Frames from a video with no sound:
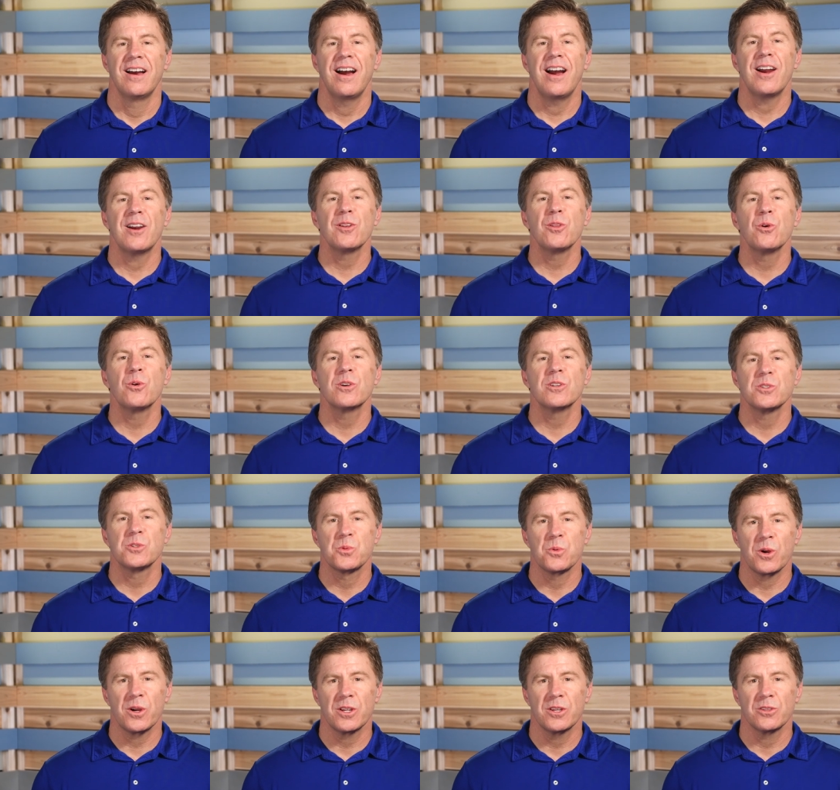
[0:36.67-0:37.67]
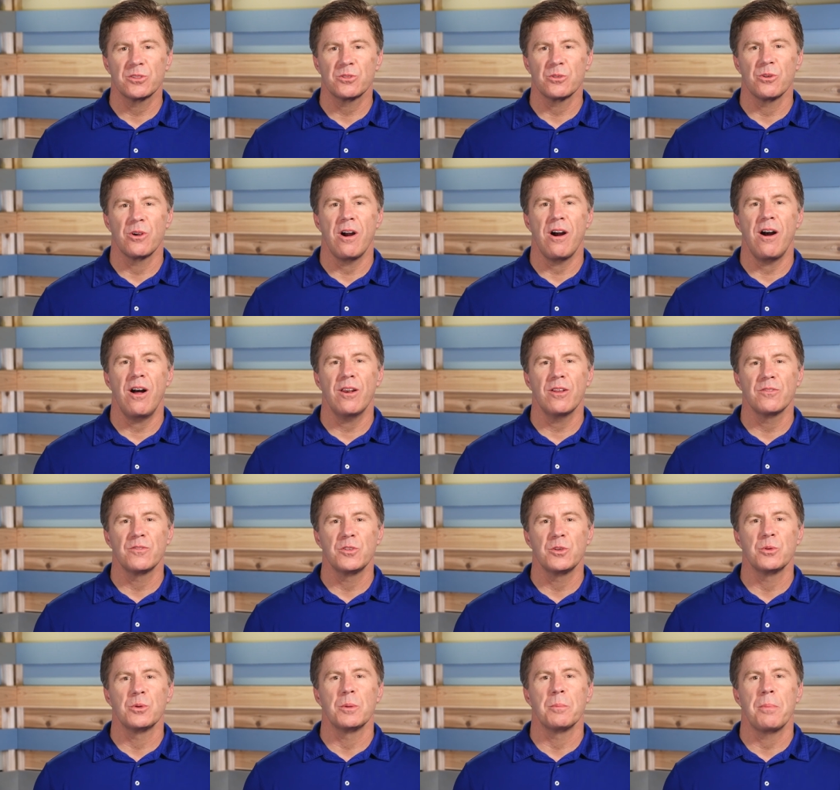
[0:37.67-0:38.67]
Our Lord is working through all of you